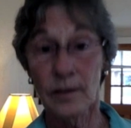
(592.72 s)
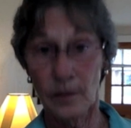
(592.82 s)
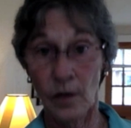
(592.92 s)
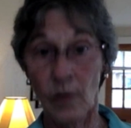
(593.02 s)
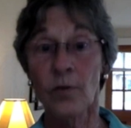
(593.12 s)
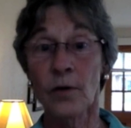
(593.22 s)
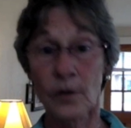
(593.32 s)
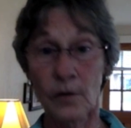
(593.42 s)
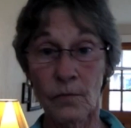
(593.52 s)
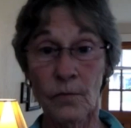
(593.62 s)
you know, they're
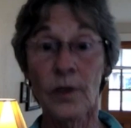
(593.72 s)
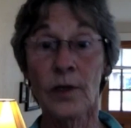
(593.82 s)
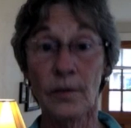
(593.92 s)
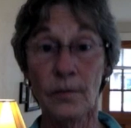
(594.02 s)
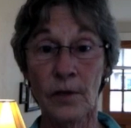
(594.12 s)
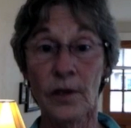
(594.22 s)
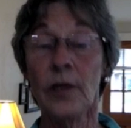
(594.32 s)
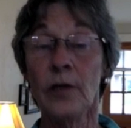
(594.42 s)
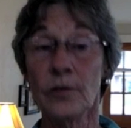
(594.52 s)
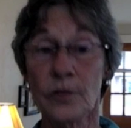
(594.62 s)
going to really, really
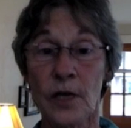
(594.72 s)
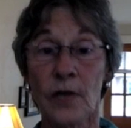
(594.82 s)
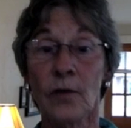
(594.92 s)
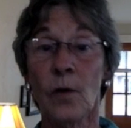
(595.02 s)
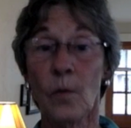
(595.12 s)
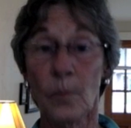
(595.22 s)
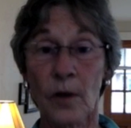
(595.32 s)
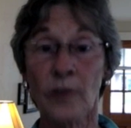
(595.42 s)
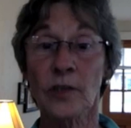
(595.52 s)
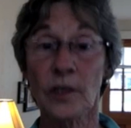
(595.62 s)
understand the whole
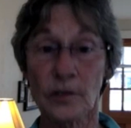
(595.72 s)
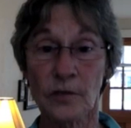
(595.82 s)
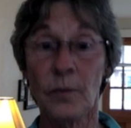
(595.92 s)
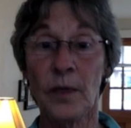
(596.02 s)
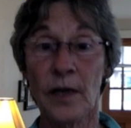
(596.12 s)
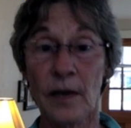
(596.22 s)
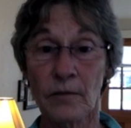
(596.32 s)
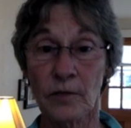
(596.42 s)
process of being able